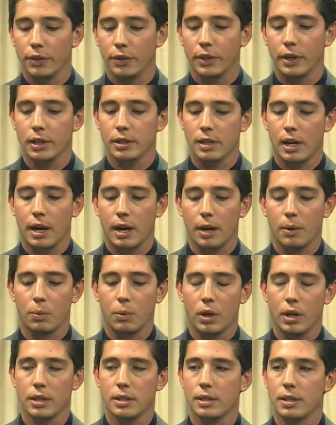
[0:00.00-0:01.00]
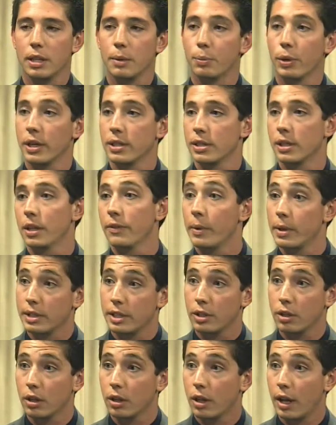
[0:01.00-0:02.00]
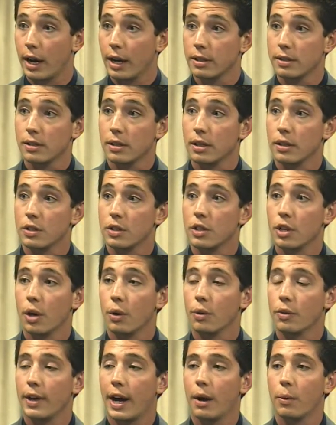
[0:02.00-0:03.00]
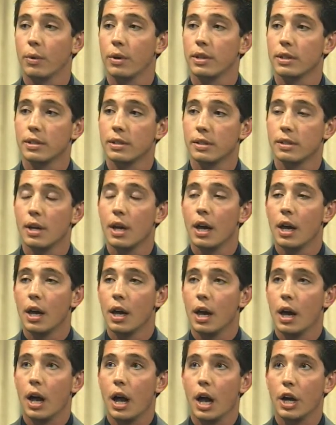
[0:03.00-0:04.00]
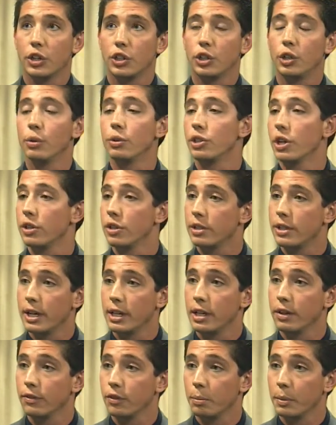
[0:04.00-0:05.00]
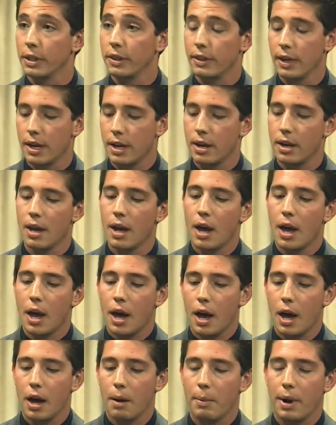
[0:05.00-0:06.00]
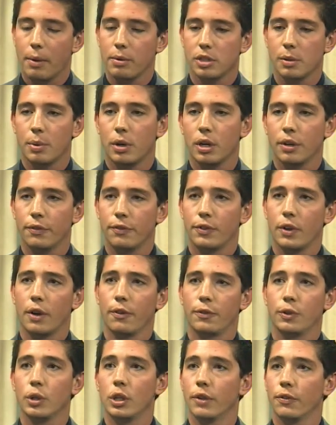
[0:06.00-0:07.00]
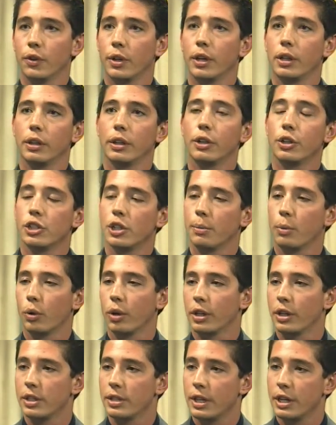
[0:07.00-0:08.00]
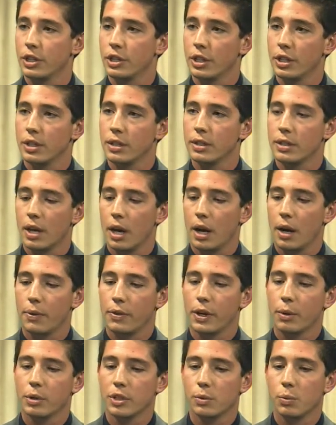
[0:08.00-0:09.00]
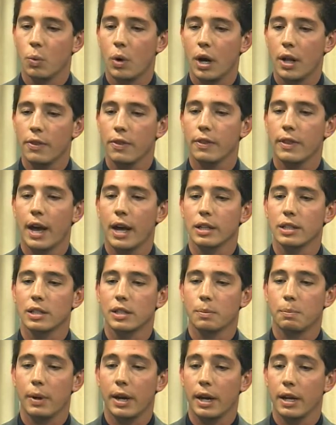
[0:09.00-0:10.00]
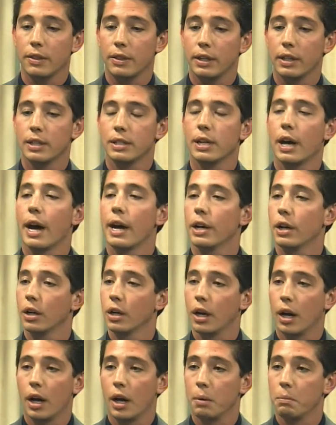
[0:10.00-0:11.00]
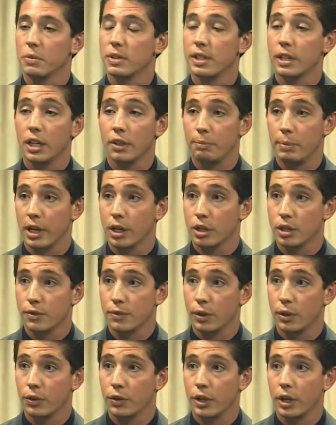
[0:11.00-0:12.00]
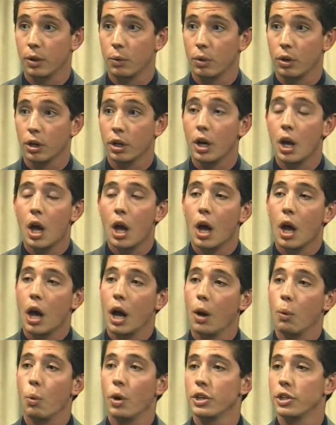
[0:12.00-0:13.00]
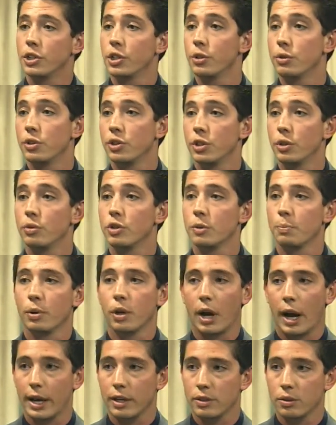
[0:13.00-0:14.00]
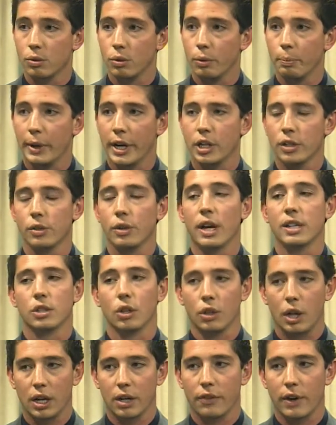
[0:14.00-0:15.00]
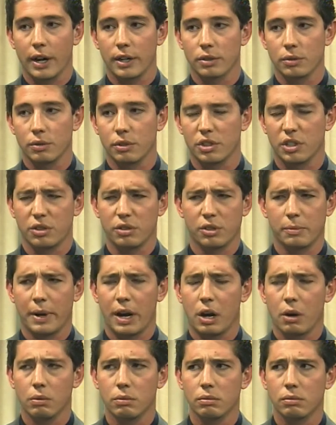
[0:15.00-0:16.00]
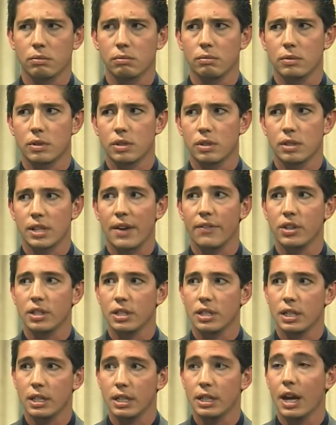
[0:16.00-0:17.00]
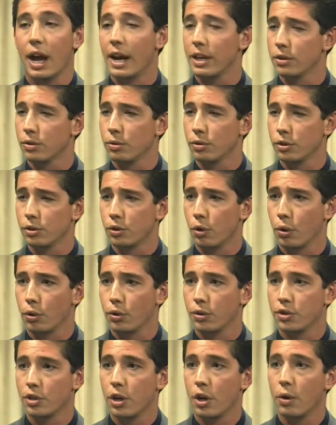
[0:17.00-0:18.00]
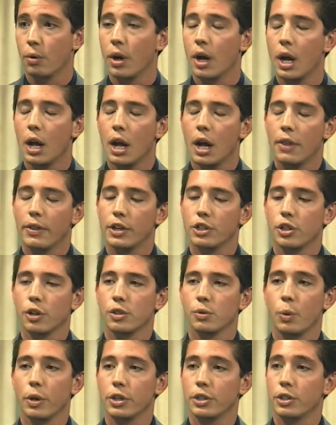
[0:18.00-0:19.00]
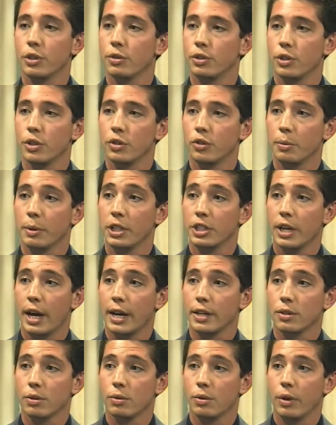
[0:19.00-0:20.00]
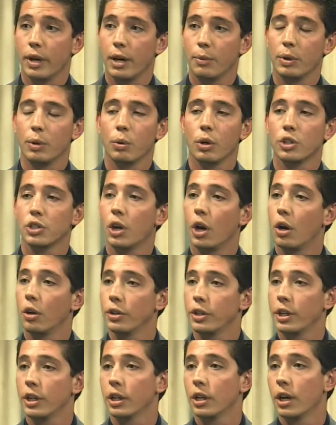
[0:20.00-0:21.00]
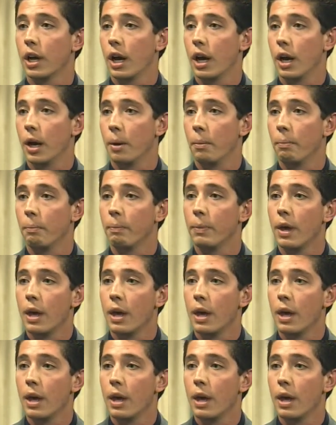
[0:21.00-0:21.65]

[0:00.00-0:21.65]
things. I was the president of my senior class, okay. and so that was a huge undertaking for me then. Um, I was a part of a few different leadership organizations. Uh, there was one that spanned the entire um, city of Bakersfield. There were uh, one to two students per high school, and Bakersfield has a lot of high schools, so there's about 17 high schools in total. So they chose one to two students from each high school, and we worked all year. Um,